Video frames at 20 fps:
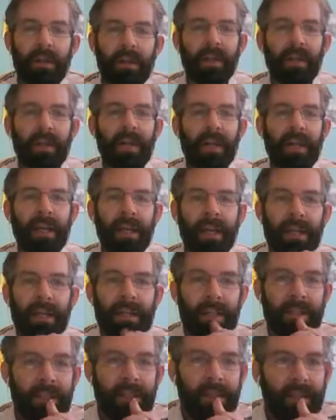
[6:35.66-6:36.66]
And
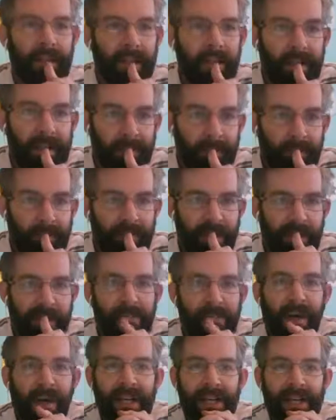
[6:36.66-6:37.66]
in
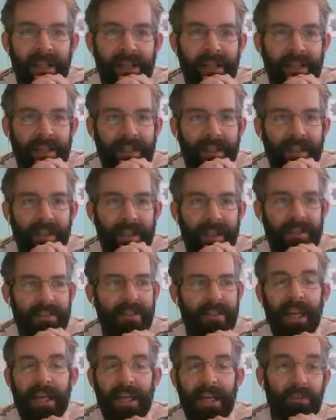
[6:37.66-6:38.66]
my case, I
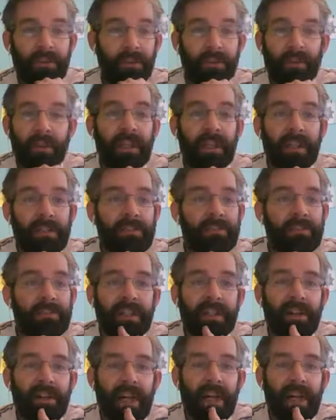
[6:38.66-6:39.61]
don't live in the United States.